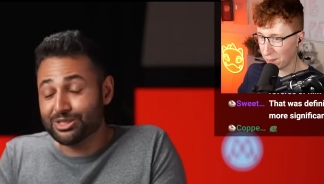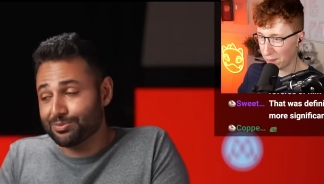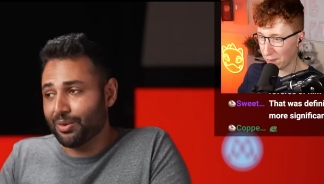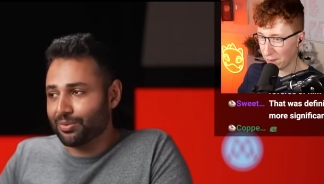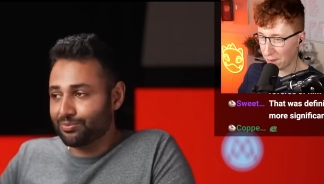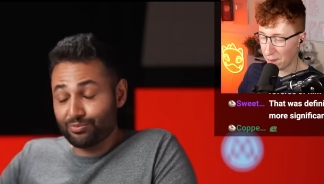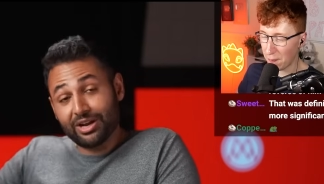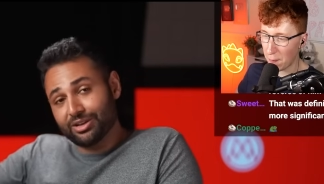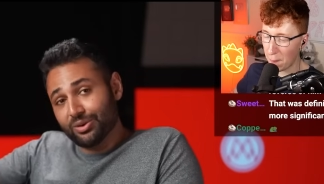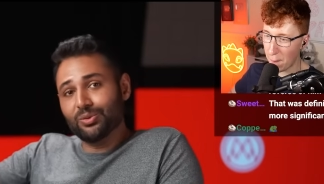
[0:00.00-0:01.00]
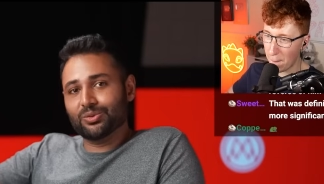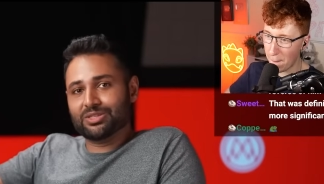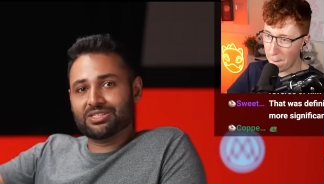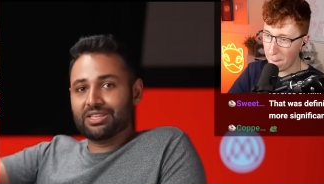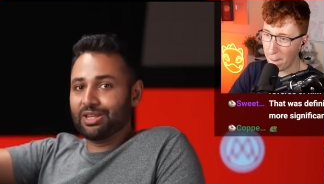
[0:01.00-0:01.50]
Speaker 1: which is both really cool to
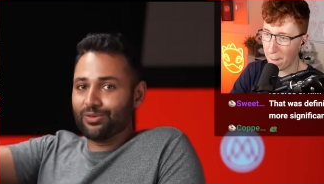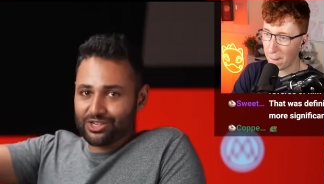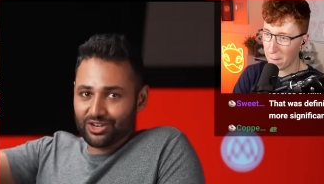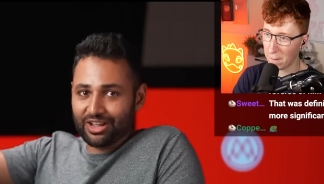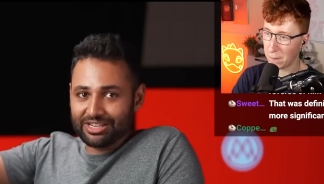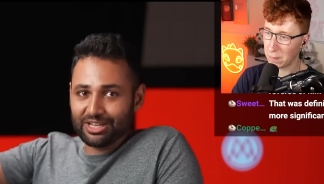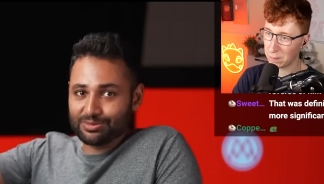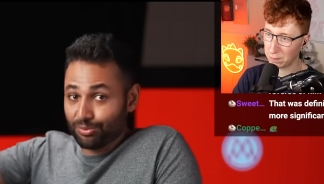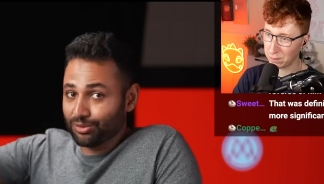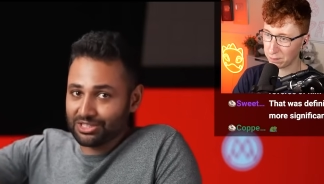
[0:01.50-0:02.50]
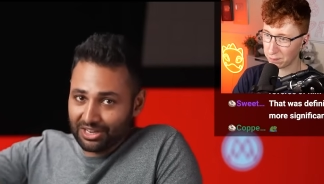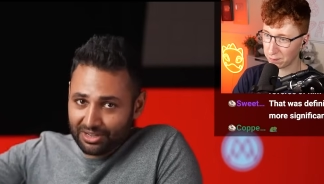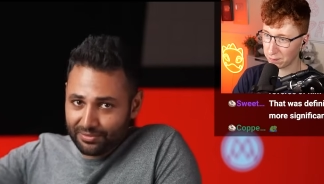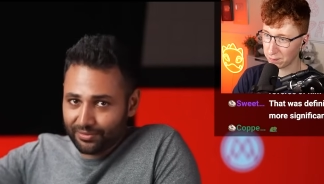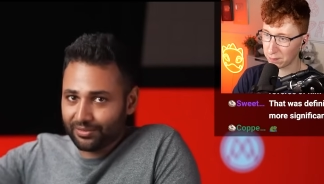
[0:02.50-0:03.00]
see the original ideas brought to
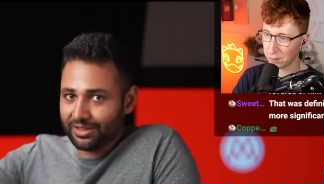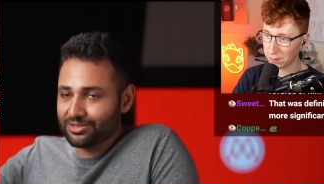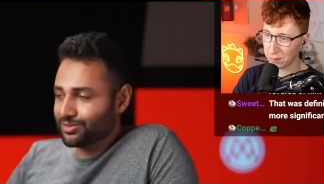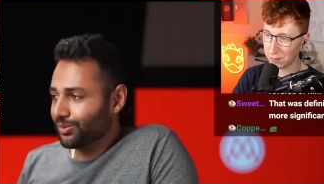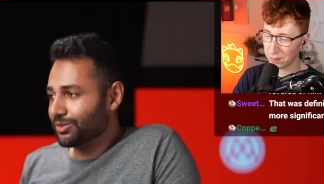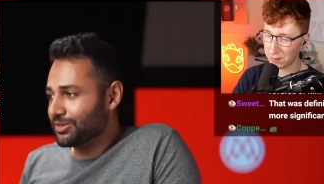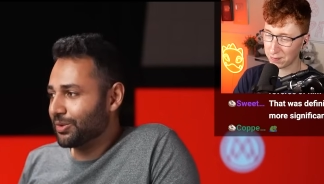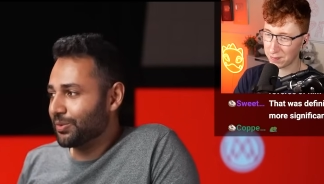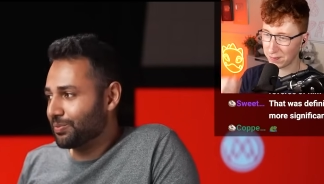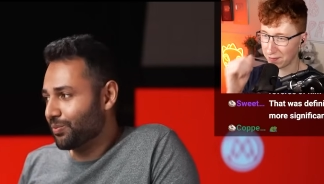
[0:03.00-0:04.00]
life, and also